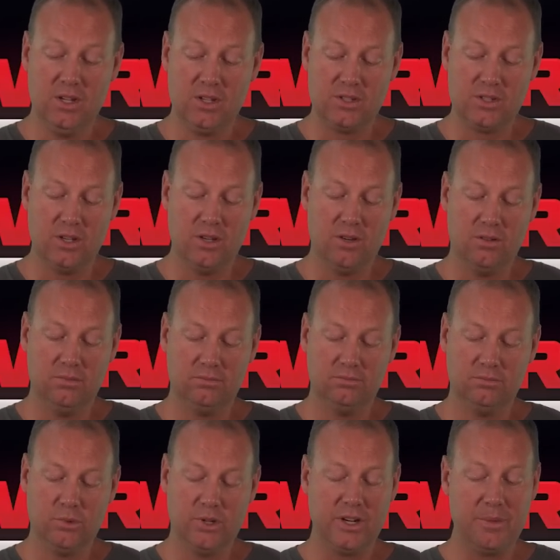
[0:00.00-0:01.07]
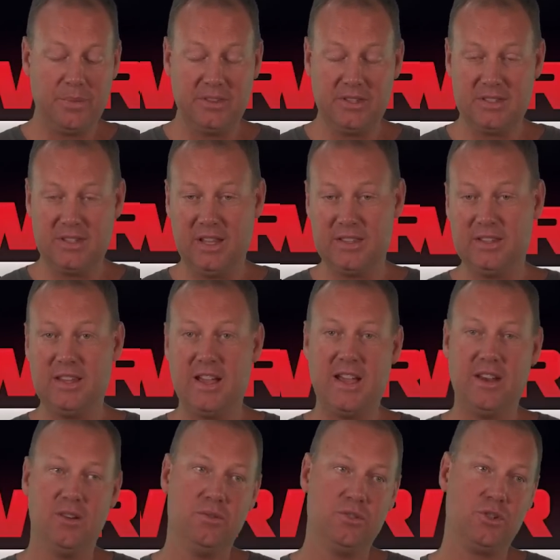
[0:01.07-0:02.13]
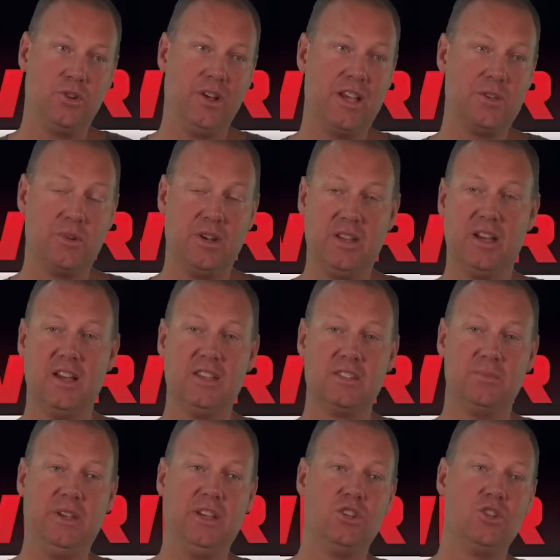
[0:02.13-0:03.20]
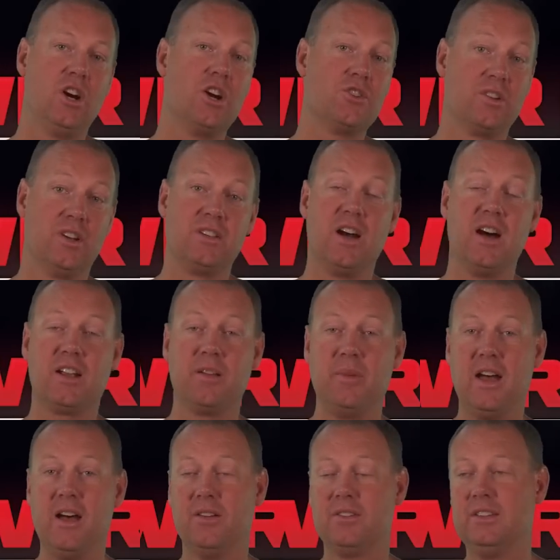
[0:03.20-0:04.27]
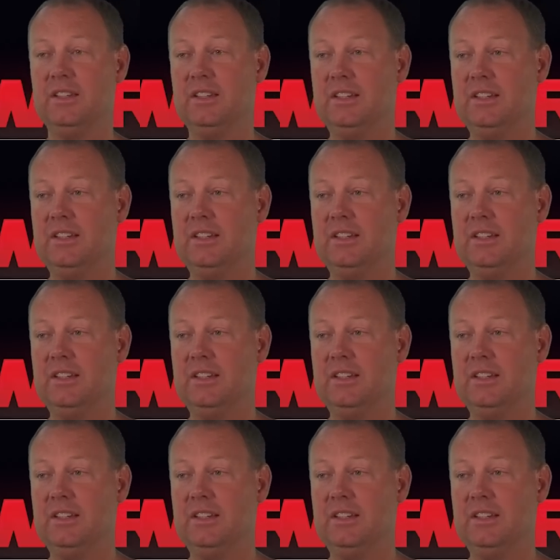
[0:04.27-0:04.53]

So we're gonna put this thing on the dyno, show you guys what it does. Me and Josh are gonna talk about